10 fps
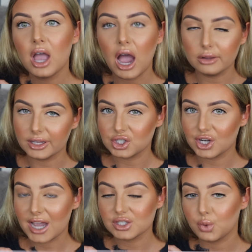I'll let you
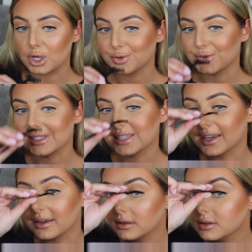guys watch for a
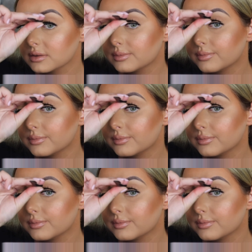second.